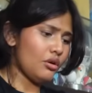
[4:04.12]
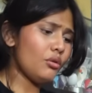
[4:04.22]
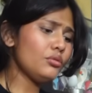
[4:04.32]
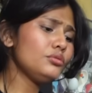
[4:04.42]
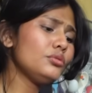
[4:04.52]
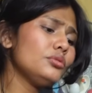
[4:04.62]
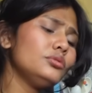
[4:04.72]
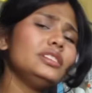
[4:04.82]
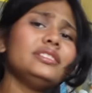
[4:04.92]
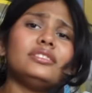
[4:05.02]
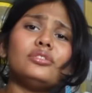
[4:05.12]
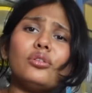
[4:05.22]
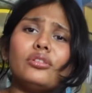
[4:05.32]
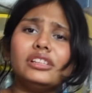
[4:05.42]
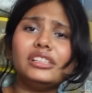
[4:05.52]
Oh no, this is
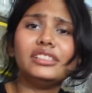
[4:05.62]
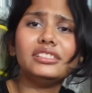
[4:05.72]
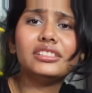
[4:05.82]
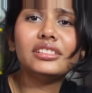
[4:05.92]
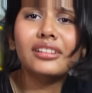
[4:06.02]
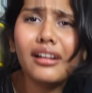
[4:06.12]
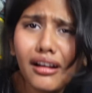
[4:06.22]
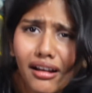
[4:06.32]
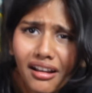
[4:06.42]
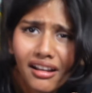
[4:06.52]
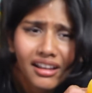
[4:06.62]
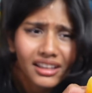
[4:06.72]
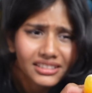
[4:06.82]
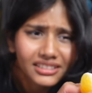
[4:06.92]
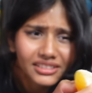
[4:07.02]
orange.
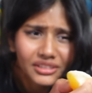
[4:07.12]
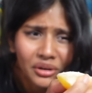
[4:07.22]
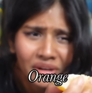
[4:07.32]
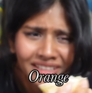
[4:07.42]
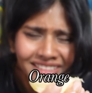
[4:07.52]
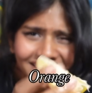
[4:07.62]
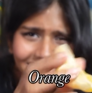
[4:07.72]
This is orange.